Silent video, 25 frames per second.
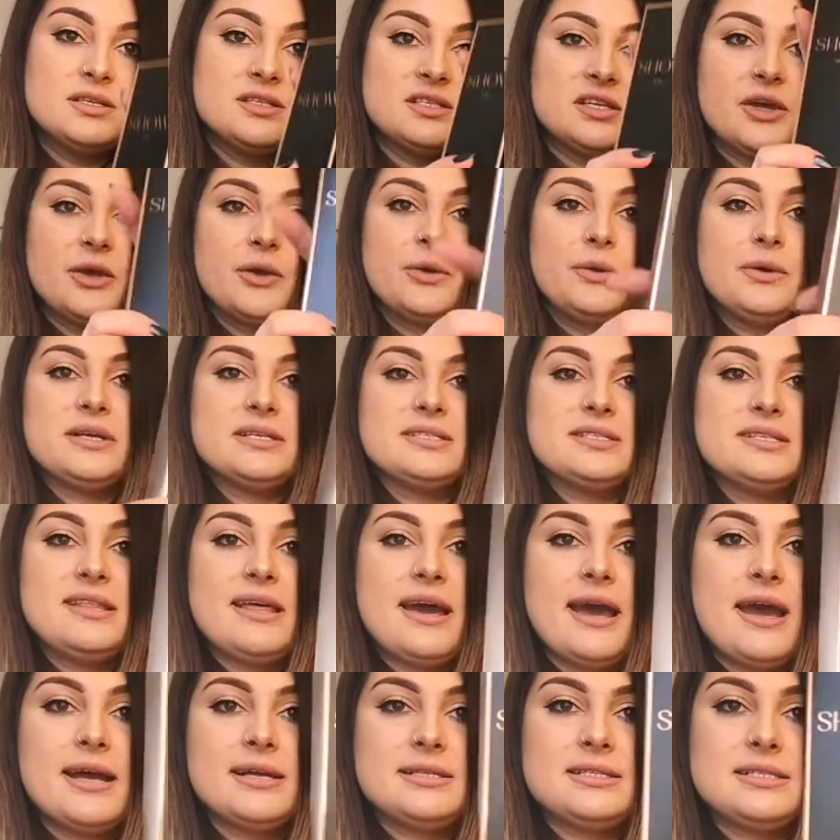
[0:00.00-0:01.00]
So is
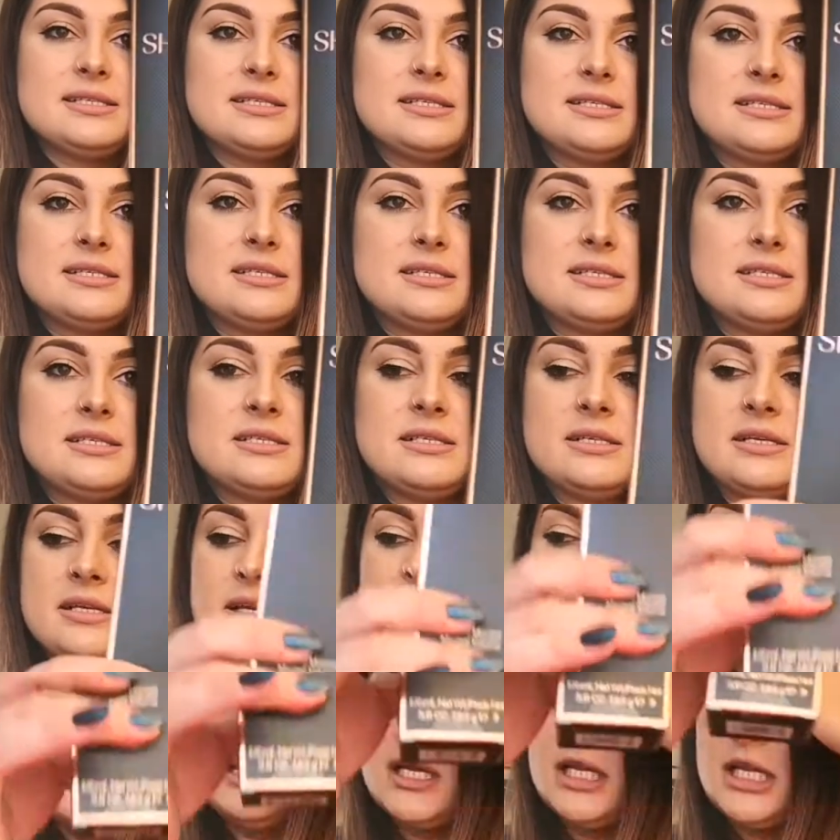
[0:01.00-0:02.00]
that
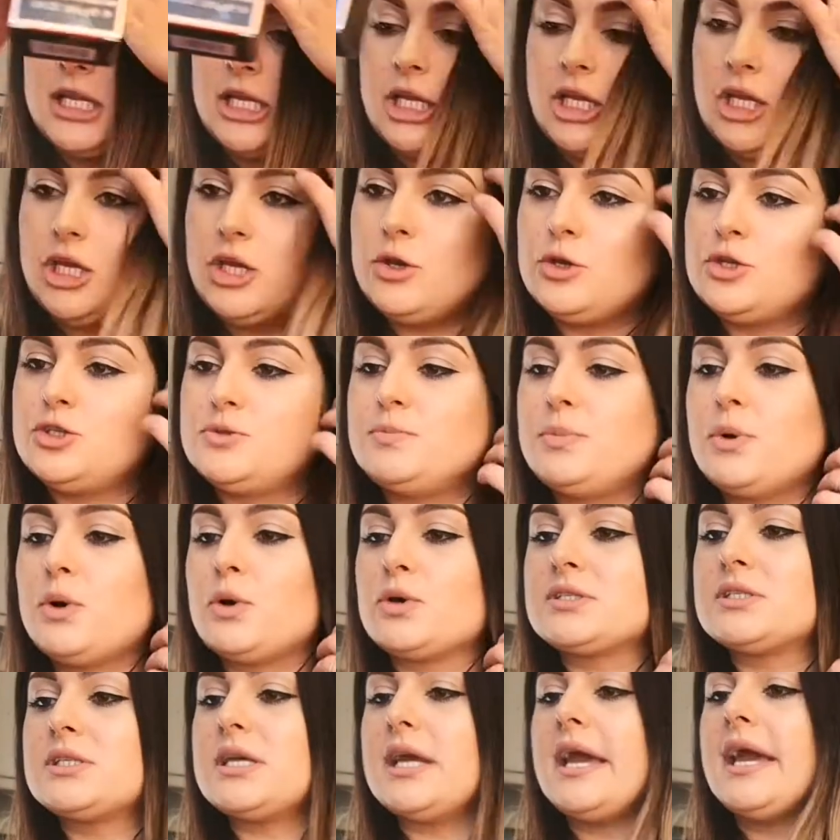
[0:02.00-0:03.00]
in a huge
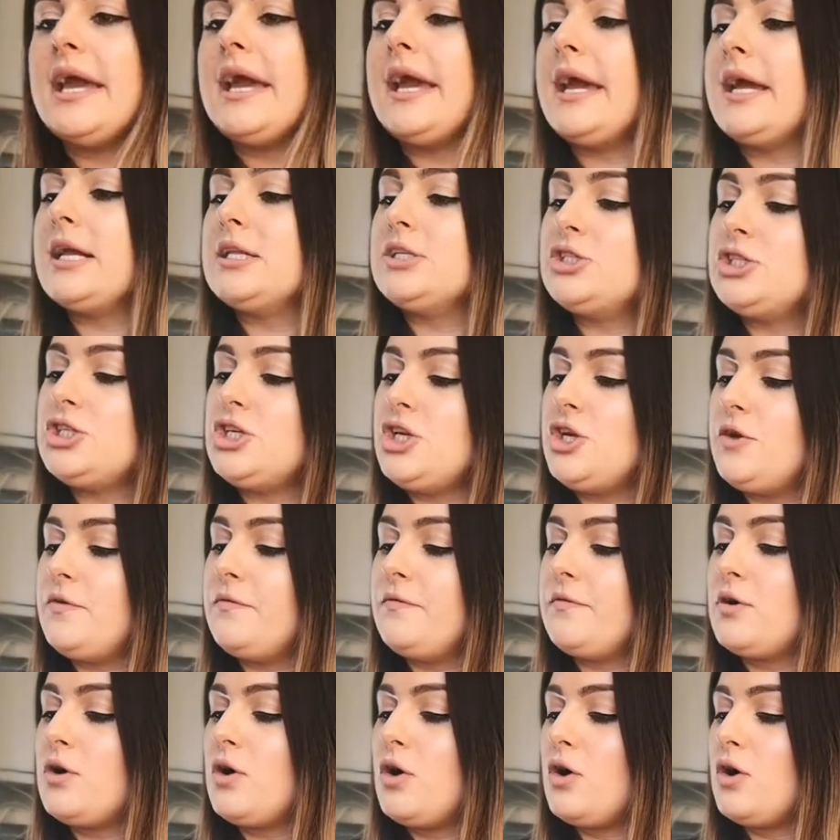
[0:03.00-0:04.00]
box and
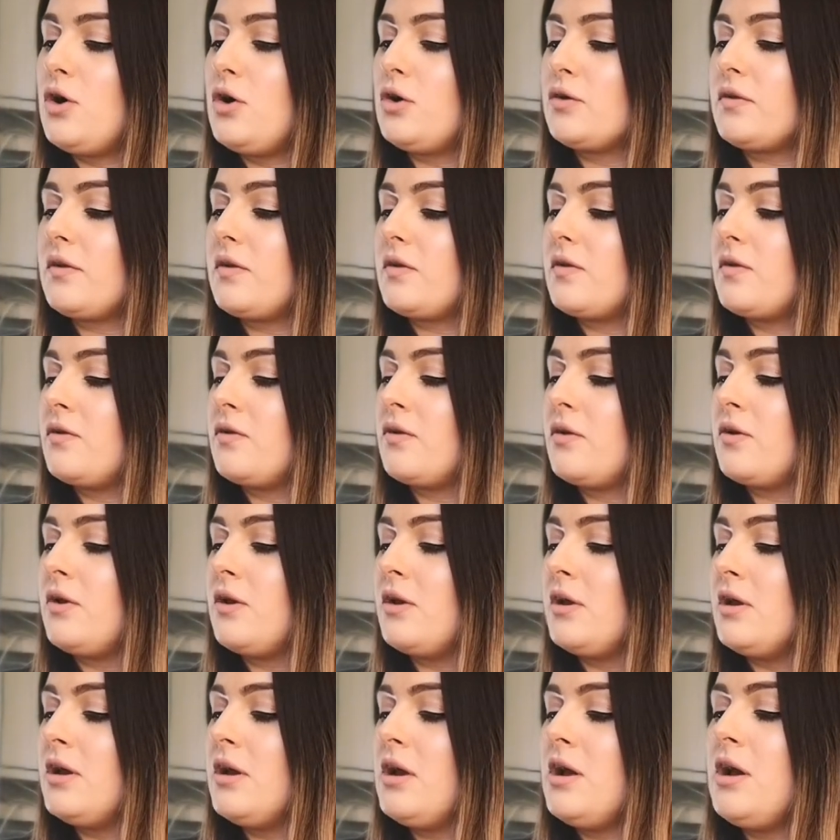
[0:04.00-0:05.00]
you've got
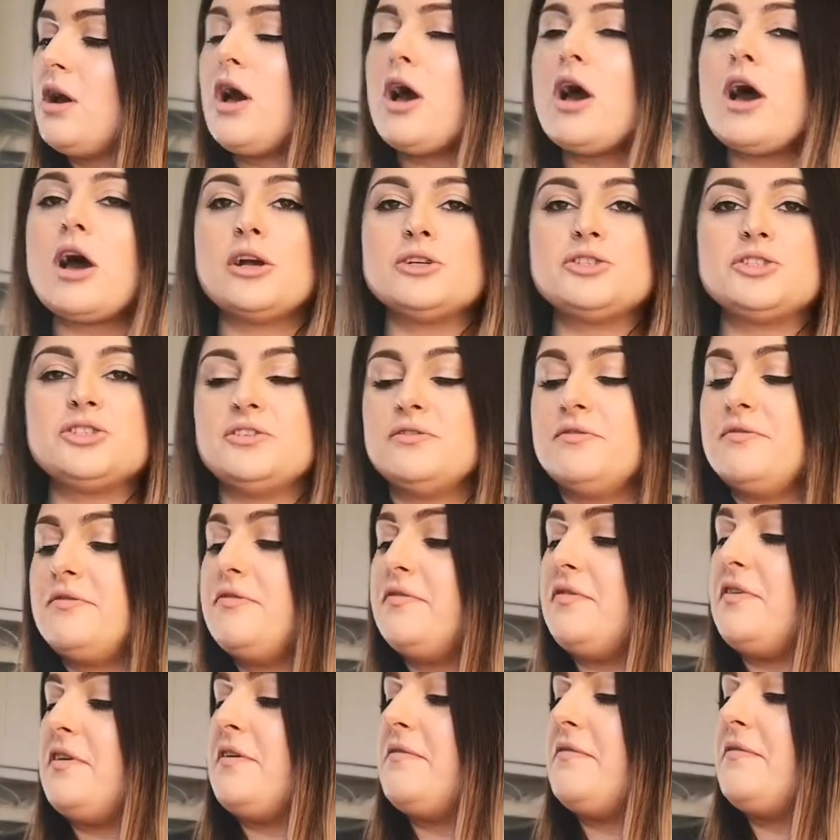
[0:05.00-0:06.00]

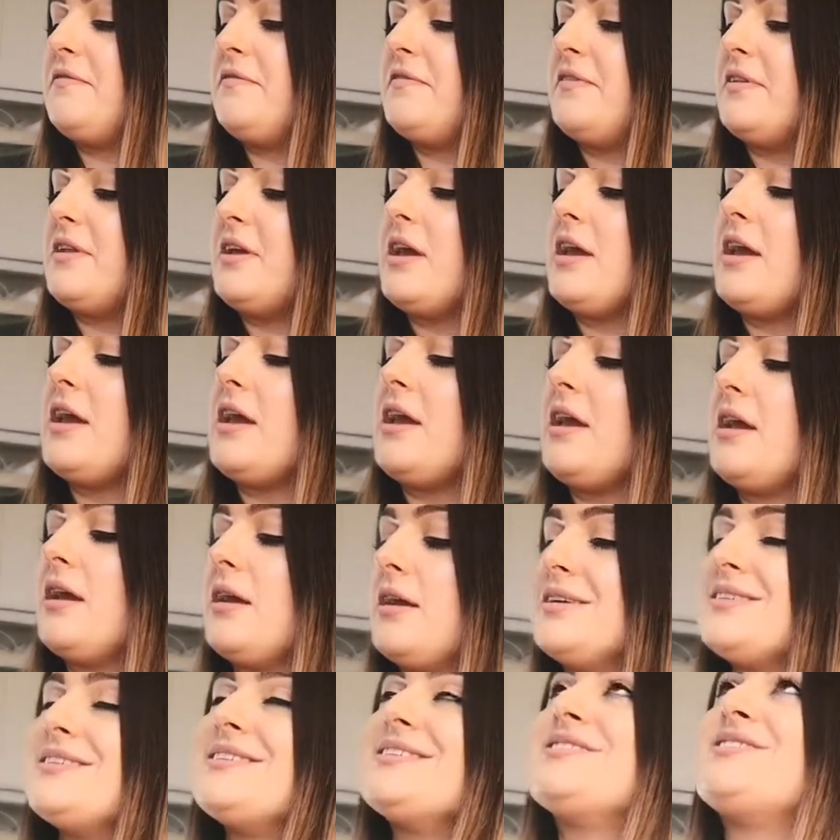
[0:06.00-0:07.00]
150,
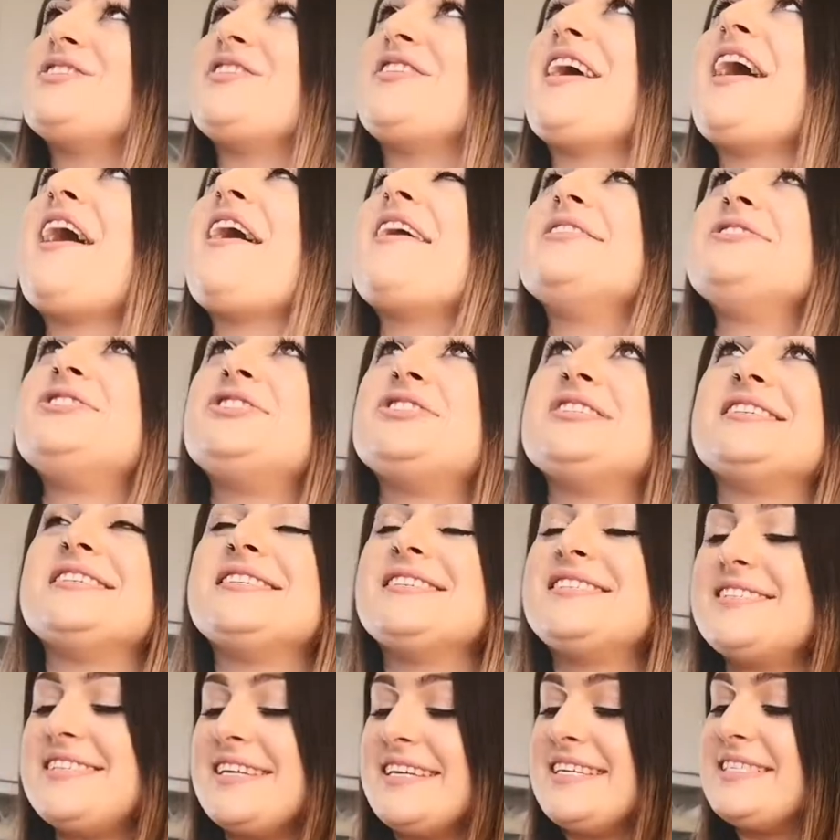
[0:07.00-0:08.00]
sorry,
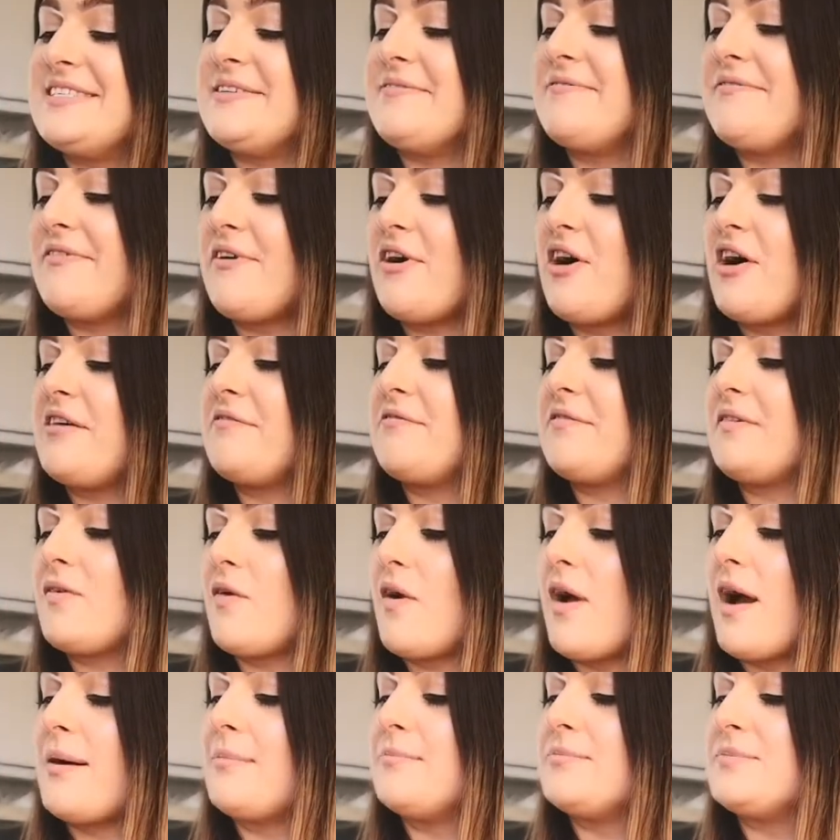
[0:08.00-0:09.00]
165
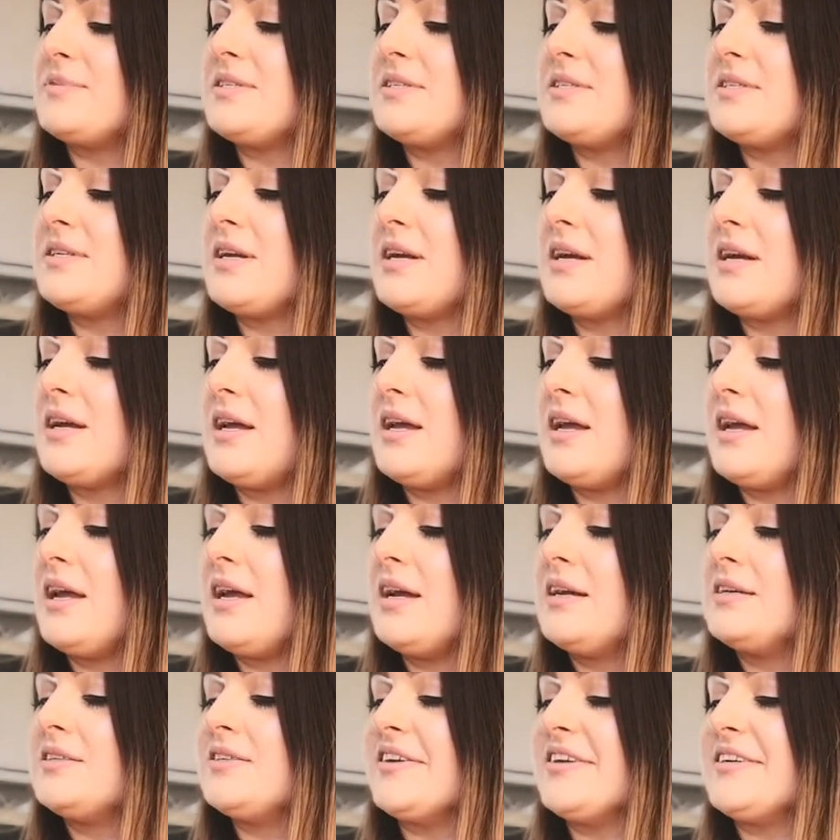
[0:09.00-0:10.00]
grams.
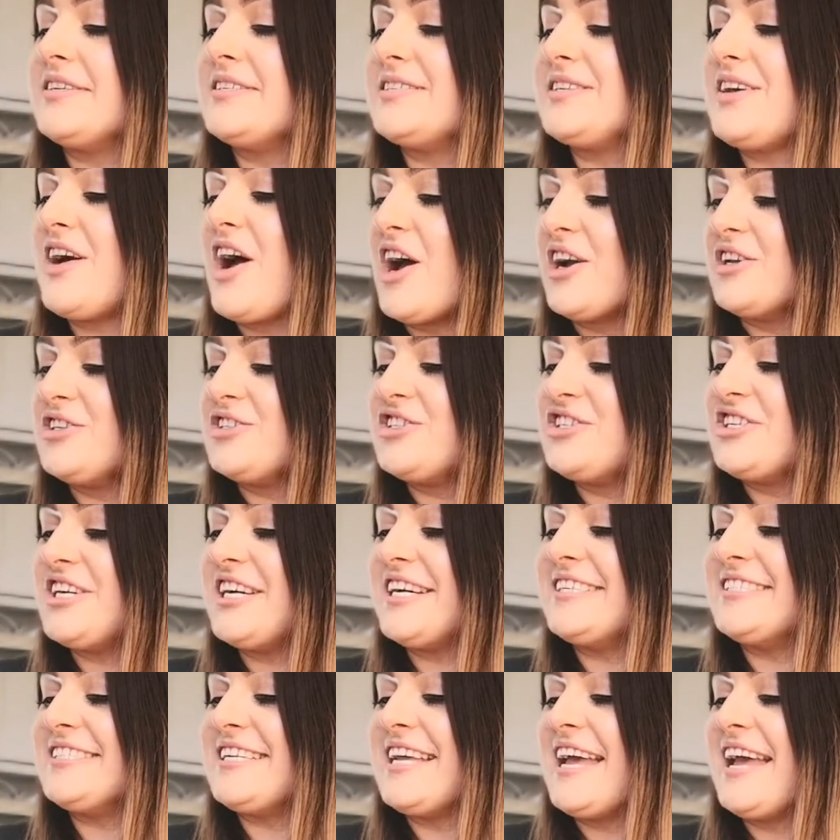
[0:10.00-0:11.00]
So it's
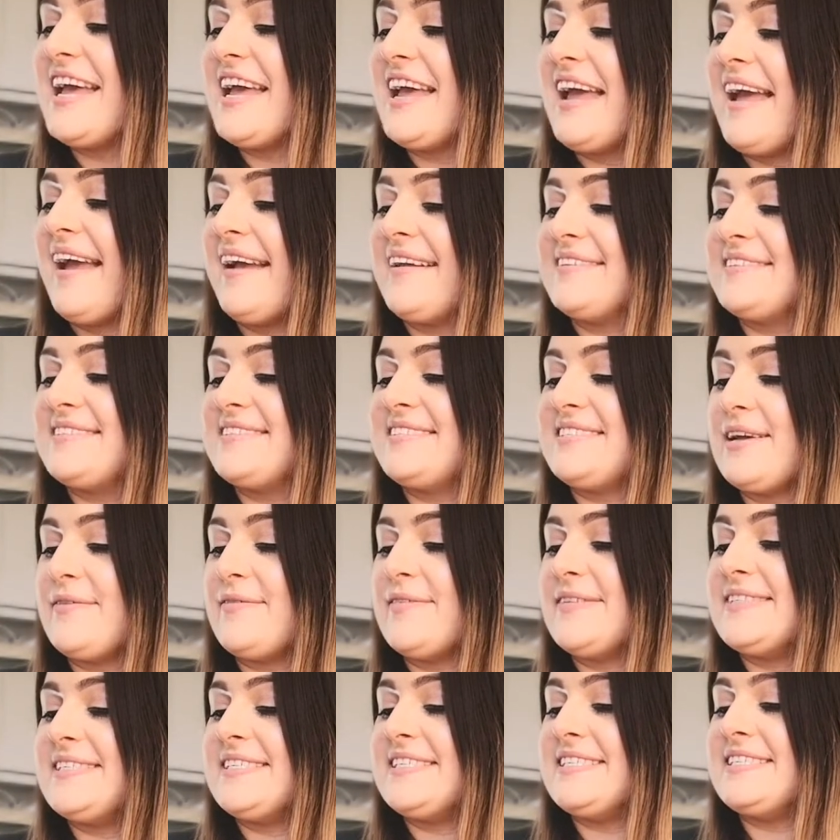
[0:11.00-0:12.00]

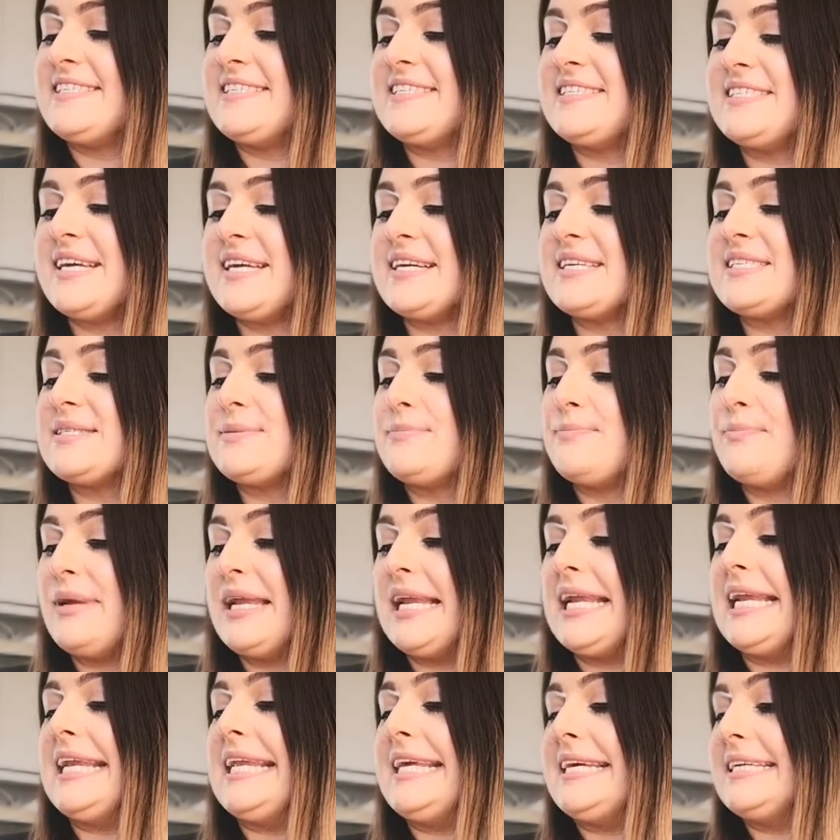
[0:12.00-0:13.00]
176
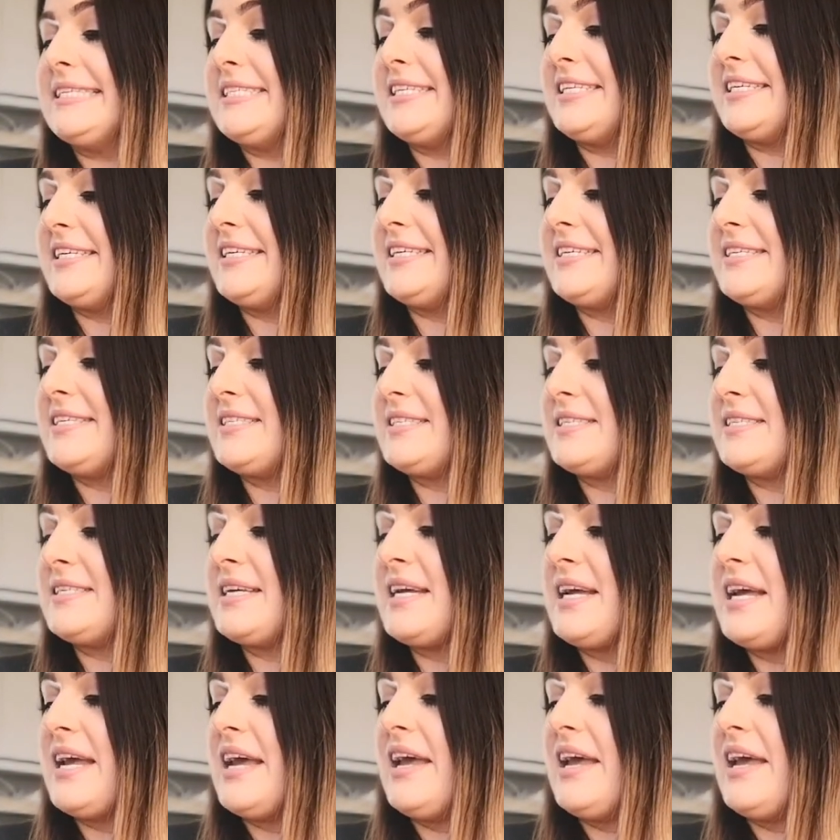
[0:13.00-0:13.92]
milliliters.